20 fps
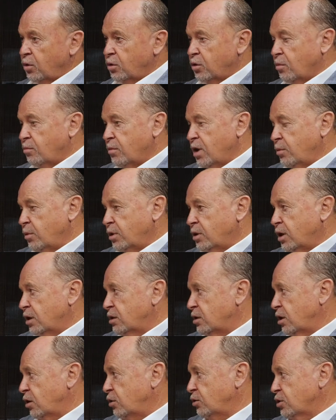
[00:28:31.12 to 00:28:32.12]
The moment
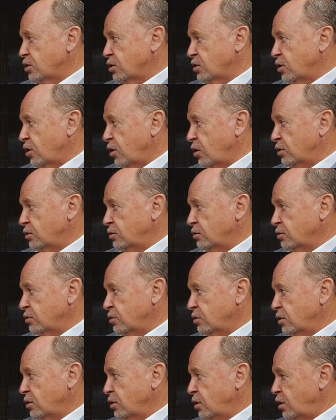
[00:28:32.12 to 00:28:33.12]
that culture's gone
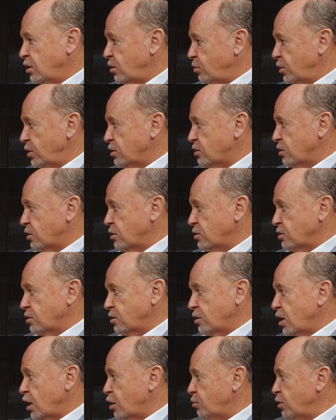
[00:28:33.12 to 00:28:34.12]
in your business,
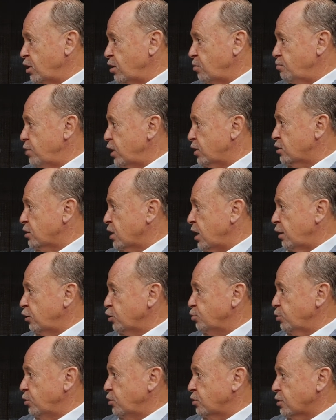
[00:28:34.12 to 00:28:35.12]
and that could be your best
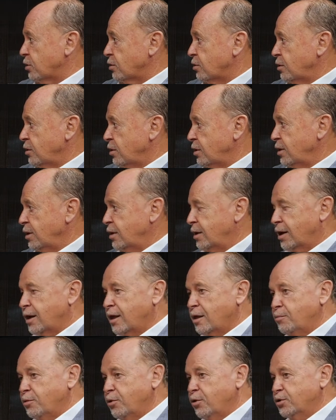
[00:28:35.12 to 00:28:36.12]
salesperson,
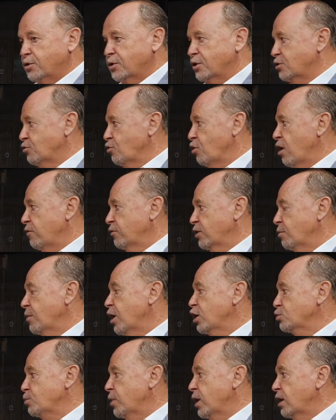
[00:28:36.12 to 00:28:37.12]
the person that's driving the
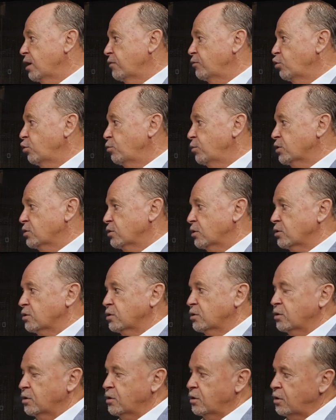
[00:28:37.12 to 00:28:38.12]
most part of your business.